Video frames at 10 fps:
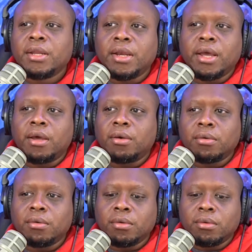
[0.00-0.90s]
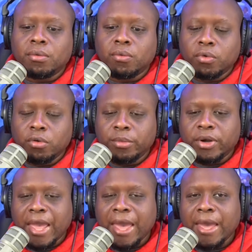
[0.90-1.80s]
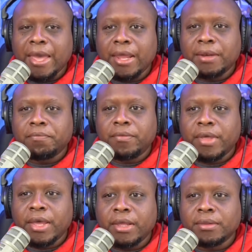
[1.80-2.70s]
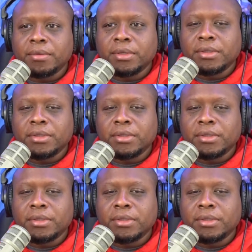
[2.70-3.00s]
Now, rumor had that